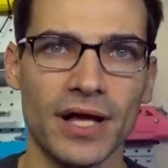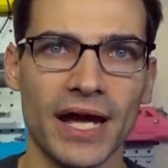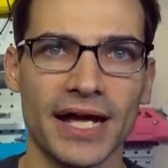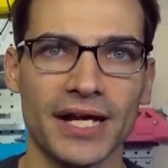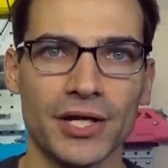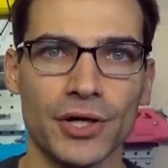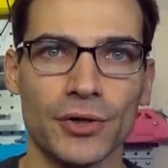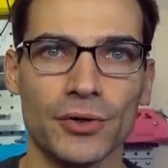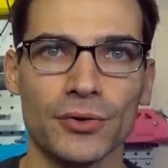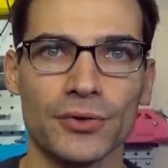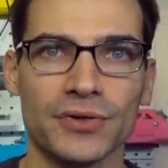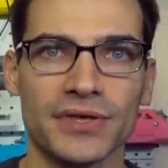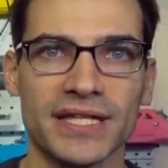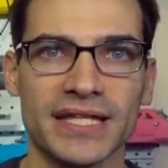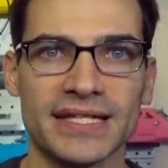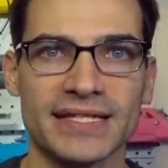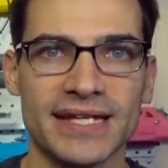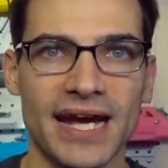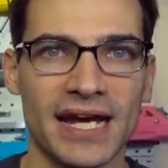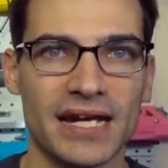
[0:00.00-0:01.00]
I know
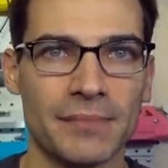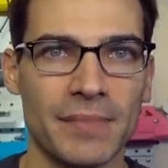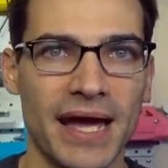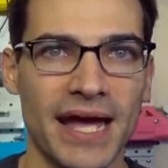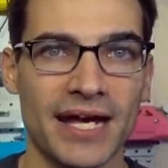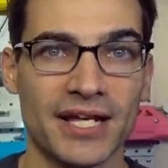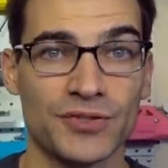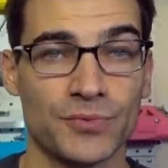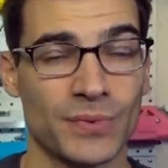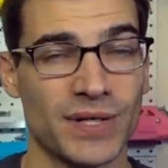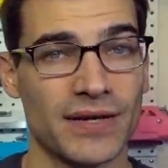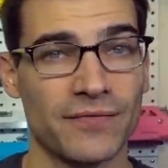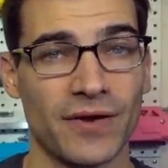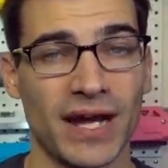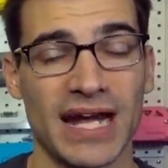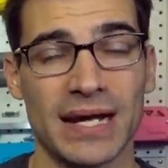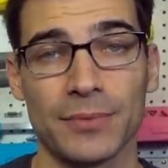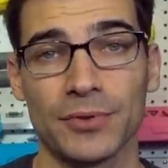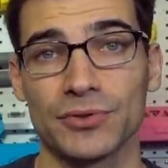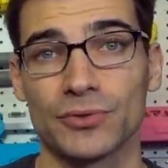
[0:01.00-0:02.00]
the Dynamags were never
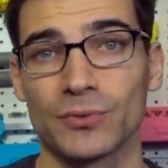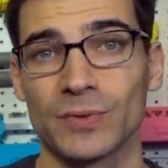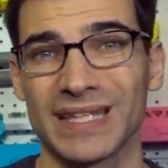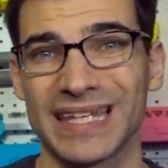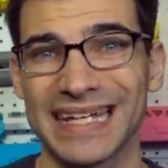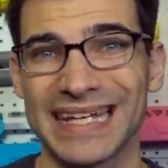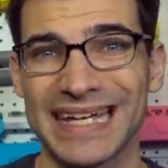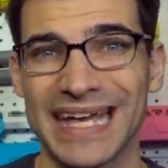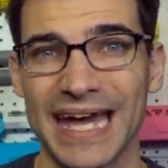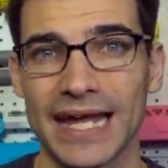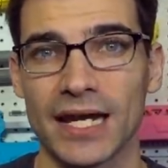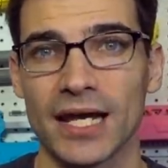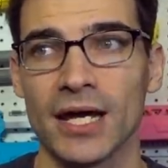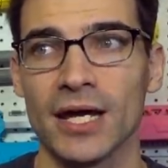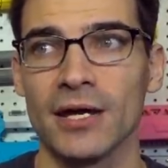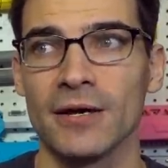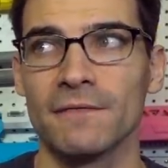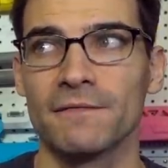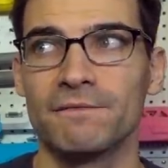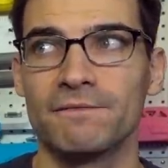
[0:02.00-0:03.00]
able to really get
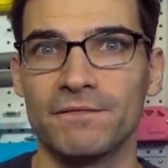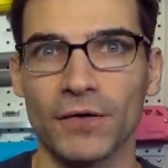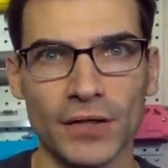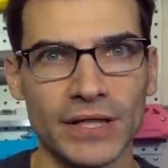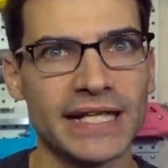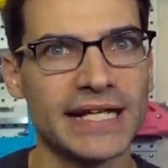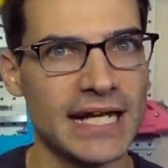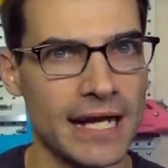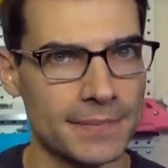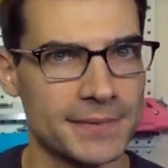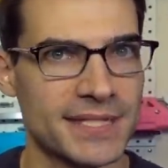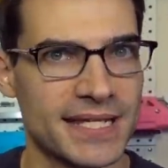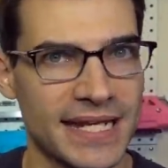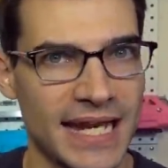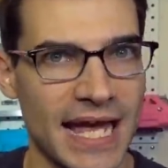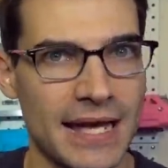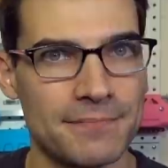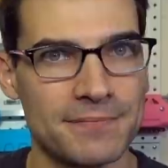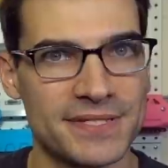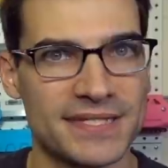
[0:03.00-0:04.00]
fully up to
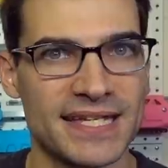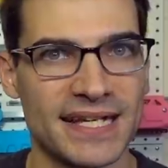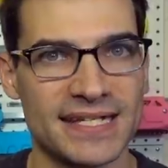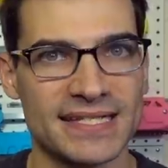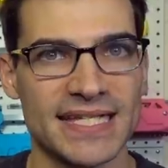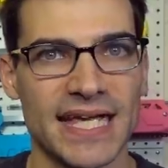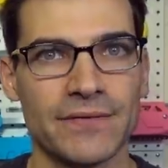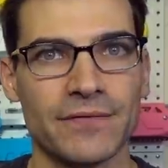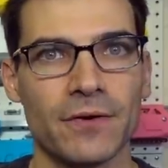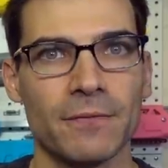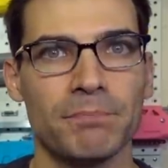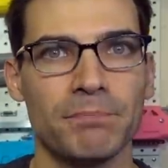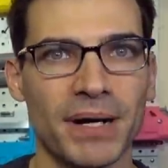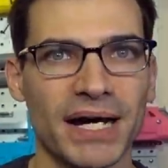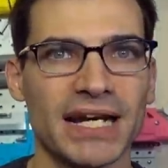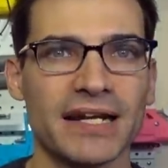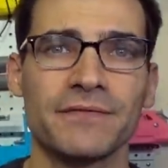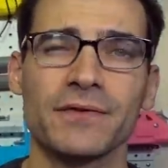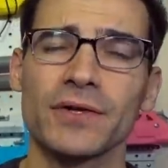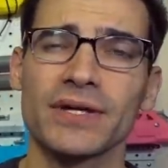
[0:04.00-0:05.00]
that M6 level,
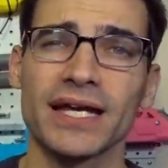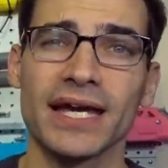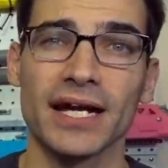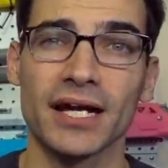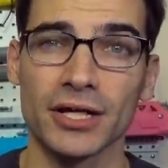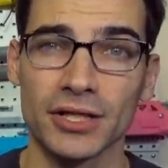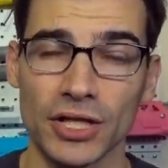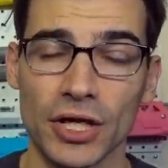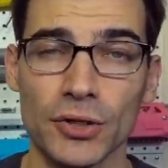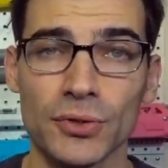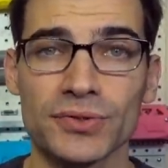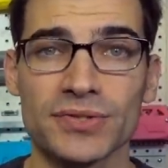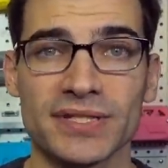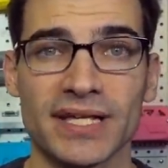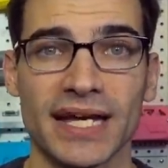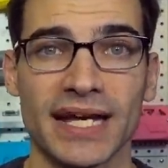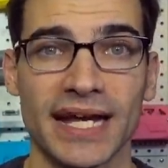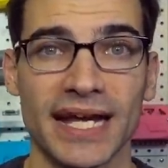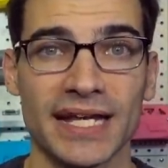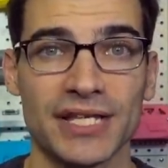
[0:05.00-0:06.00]
but if you can get close
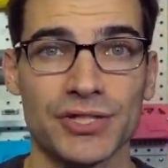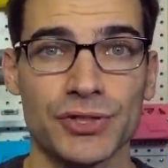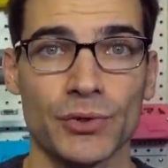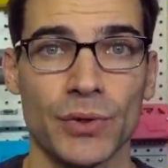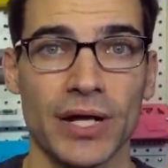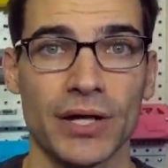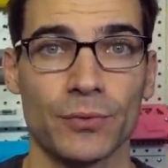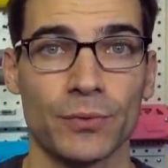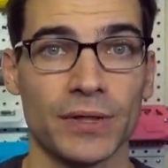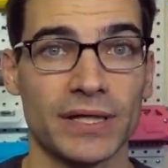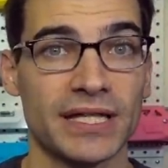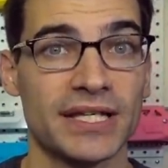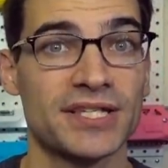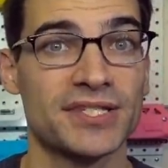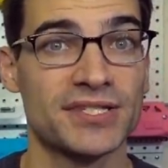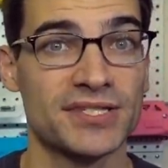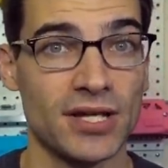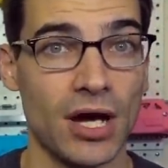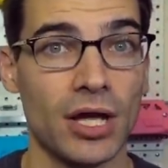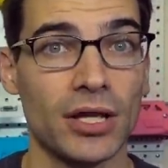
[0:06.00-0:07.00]
and get to a really
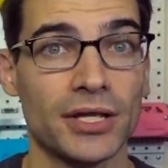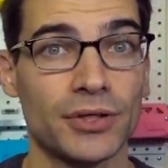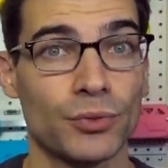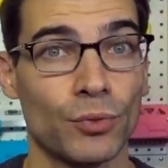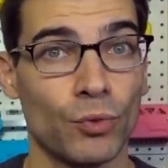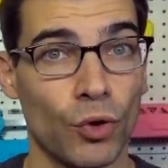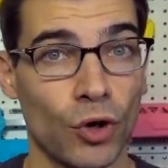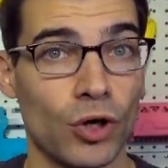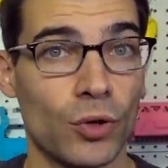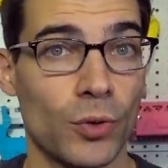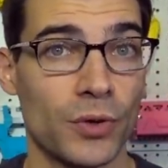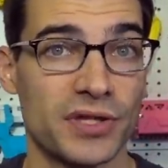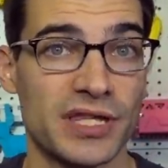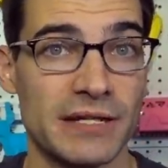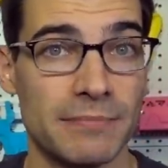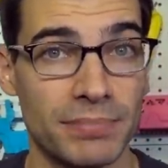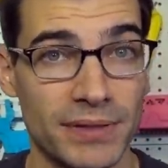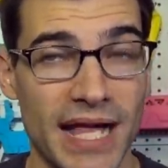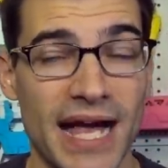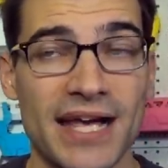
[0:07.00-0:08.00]
solid
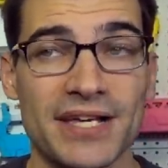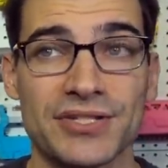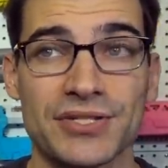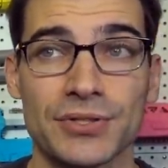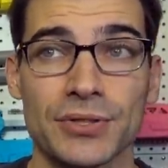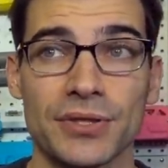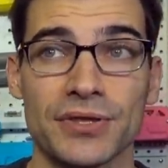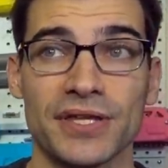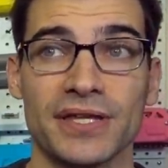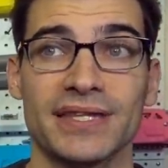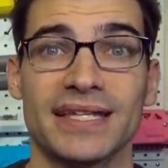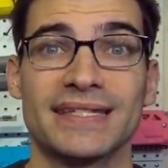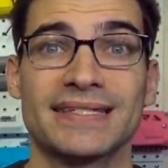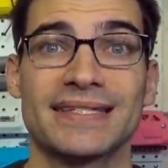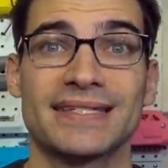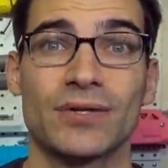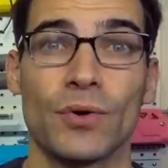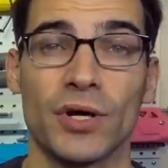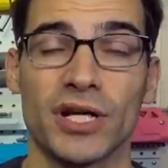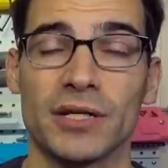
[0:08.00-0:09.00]
war-worthy blaster, then this
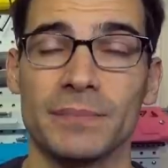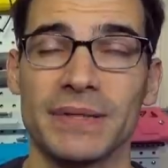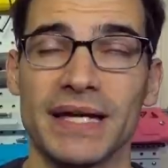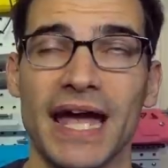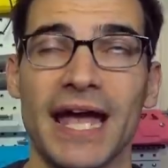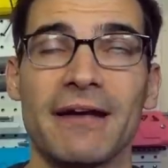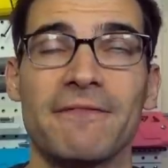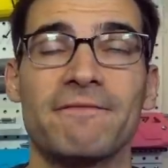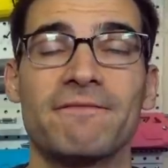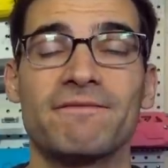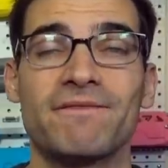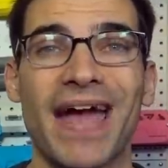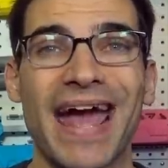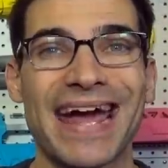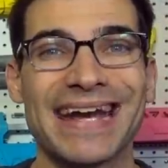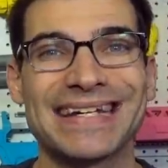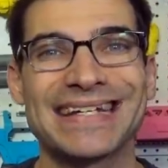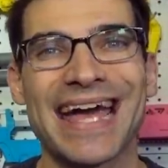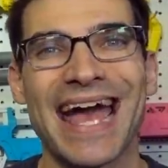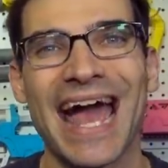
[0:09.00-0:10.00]
is going to be a
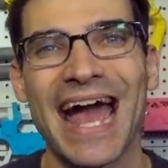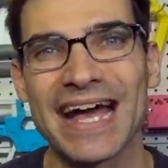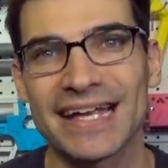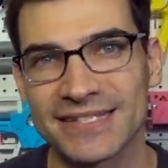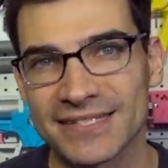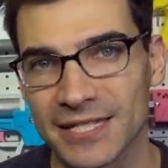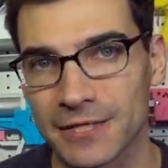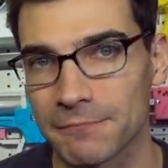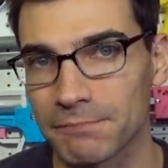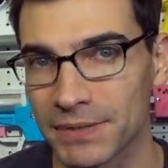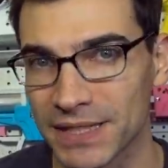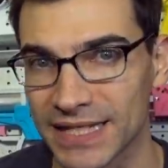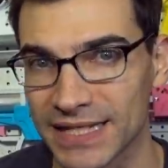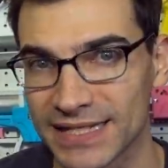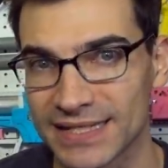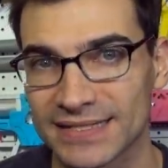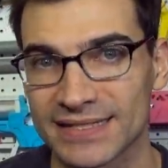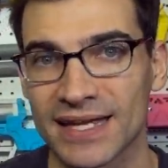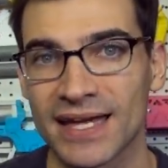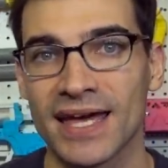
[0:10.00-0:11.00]
fantastic
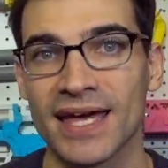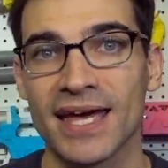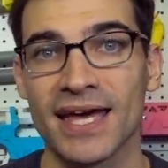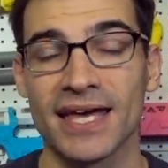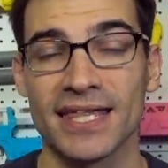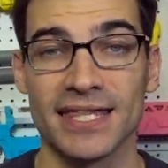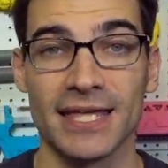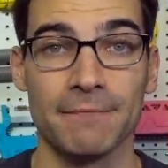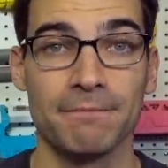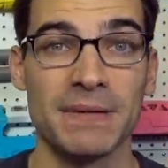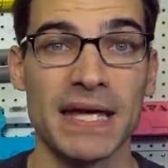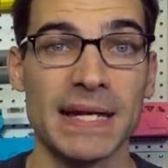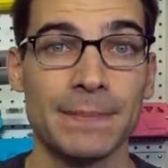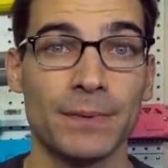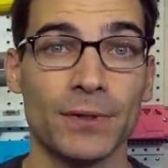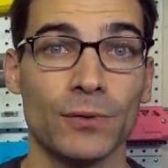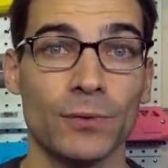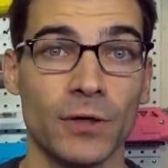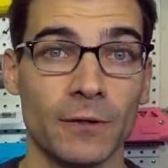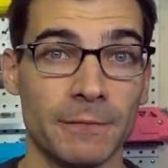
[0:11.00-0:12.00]
piece that
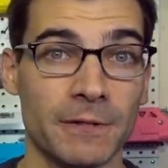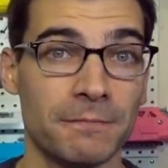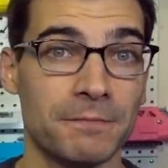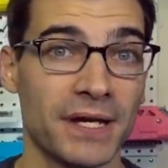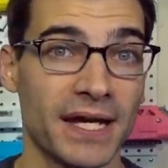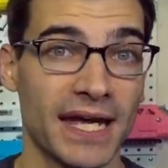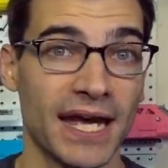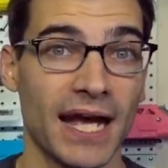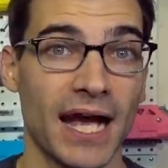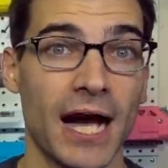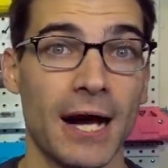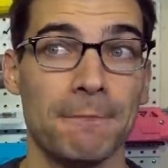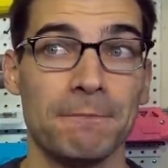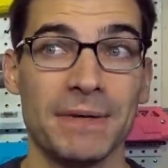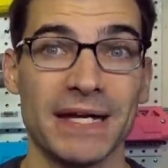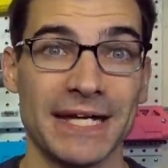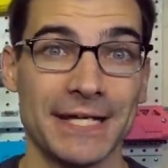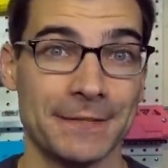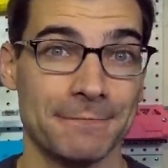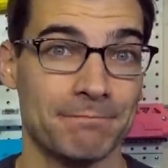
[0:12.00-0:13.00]
people will be picking up
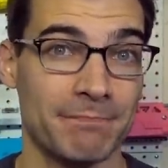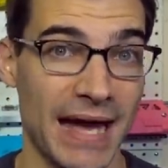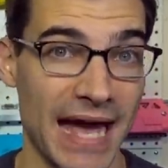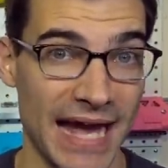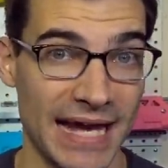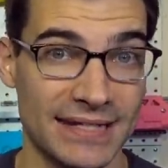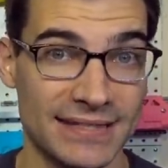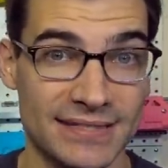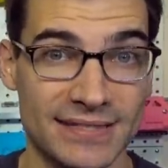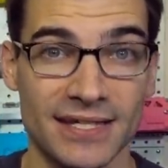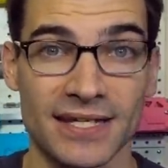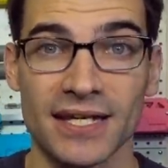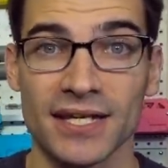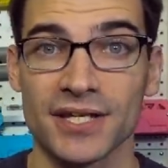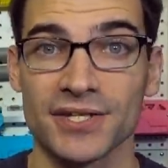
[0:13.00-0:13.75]
in mass.